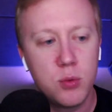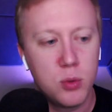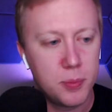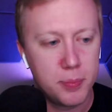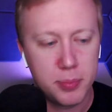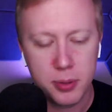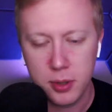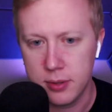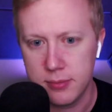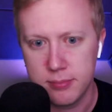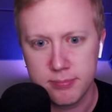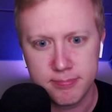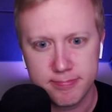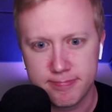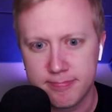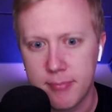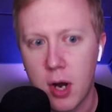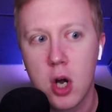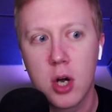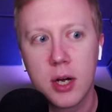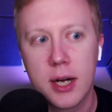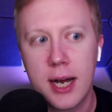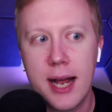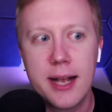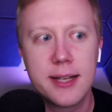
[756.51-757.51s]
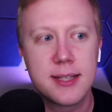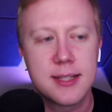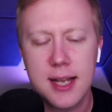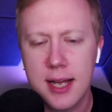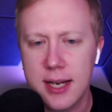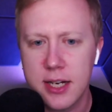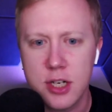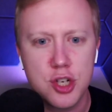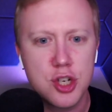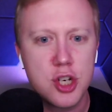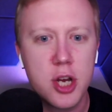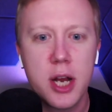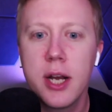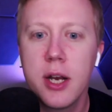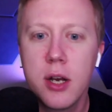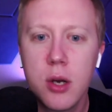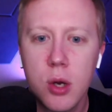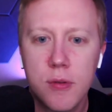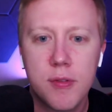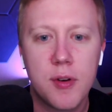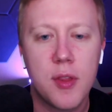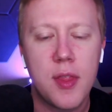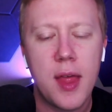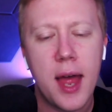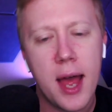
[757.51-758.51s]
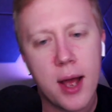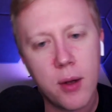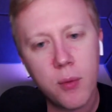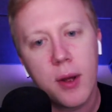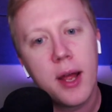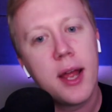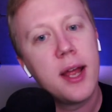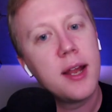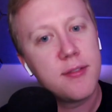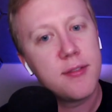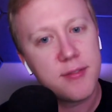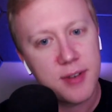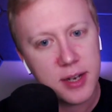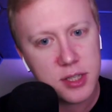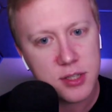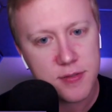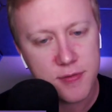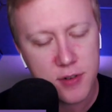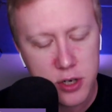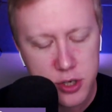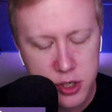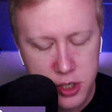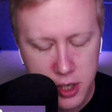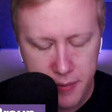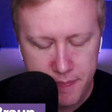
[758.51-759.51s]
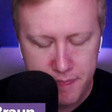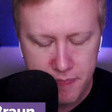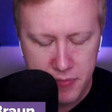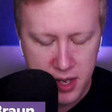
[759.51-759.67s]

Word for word: we'll put our guys kind of shaded over that way and vice versa.